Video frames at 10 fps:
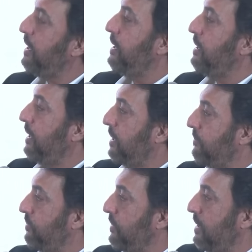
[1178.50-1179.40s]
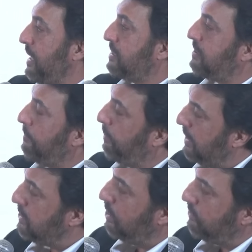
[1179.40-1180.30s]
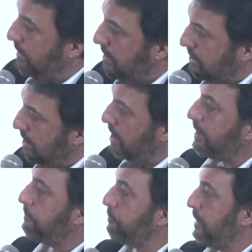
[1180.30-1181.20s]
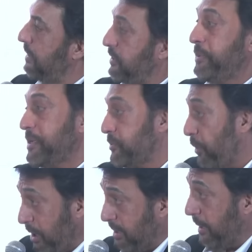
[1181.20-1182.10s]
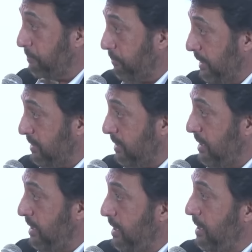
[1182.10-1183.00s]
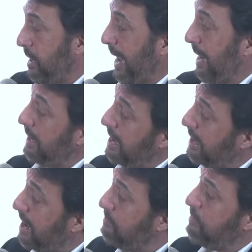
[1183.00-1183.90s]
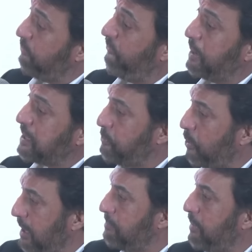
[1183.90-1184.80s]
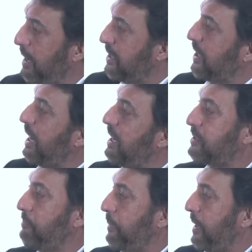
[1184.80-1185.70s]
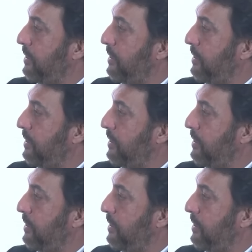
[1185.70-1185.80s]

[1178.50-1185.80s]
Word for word: India. It's a bunch of regional companies, which means smaller companies, and they can be much more nimble, agile as so compared.